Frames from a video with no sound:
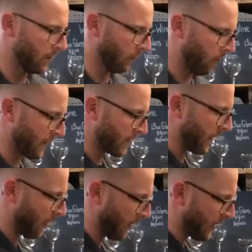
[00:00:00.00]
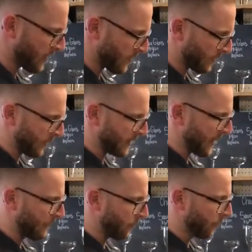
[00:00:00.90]
you're going to want to set it on a nice sturdy
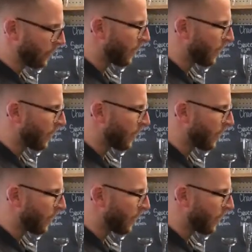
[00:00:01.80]
table.